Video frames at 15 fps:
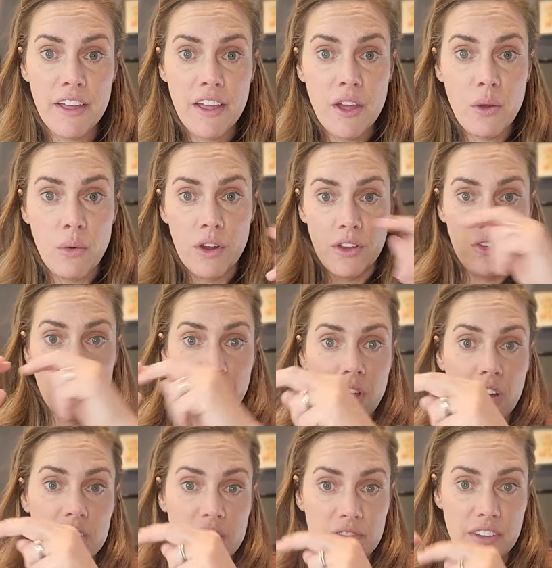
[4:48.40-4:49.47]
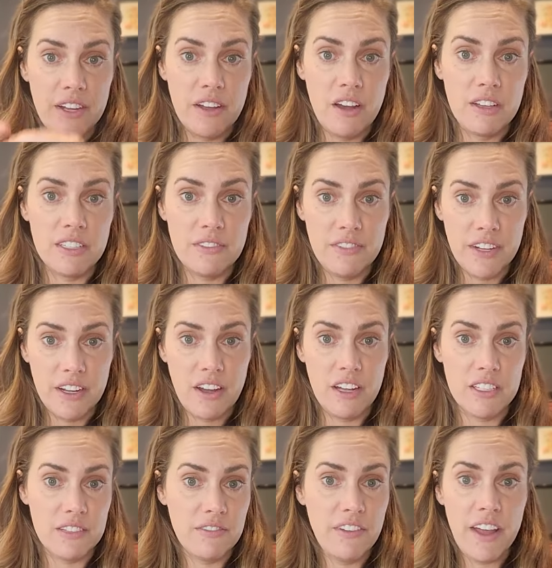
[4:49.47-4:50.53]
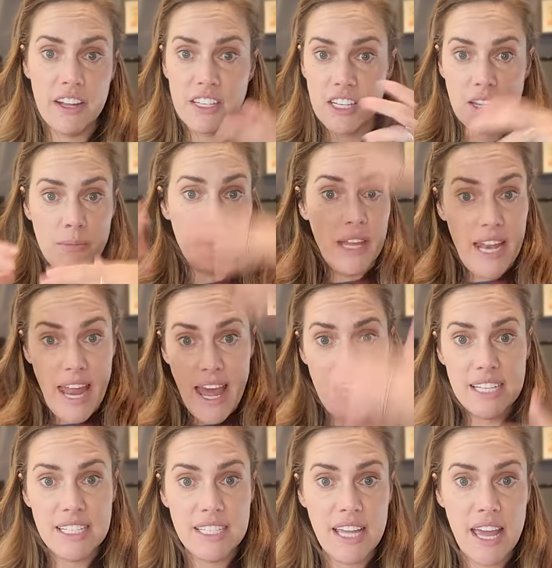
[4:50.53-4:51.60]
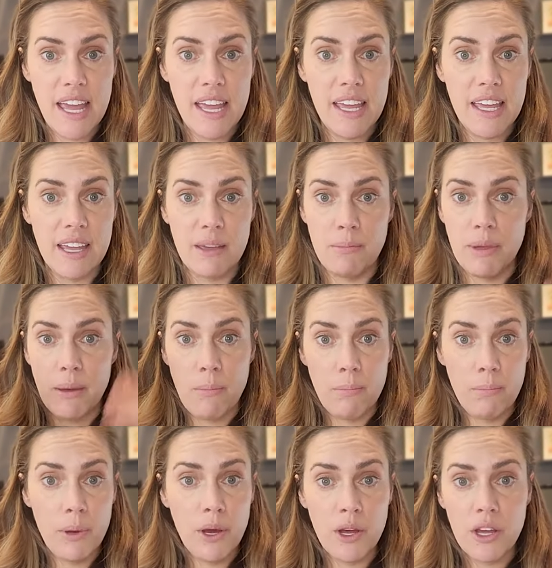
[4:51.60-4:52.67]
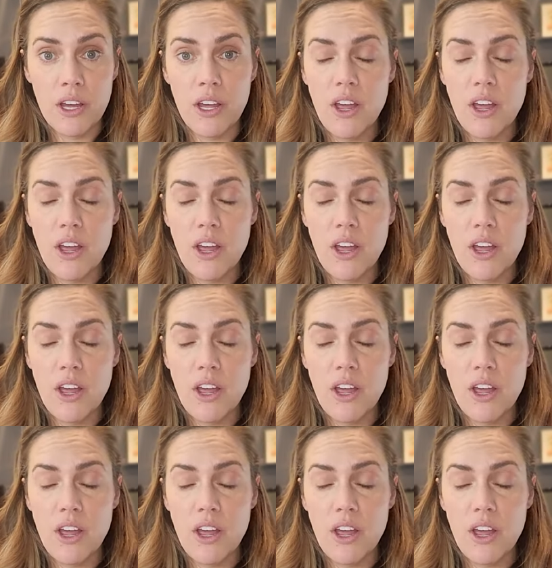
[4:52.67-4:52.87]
where you do cause effect, cause effect, cause effect. It could be an essay, it could be a book.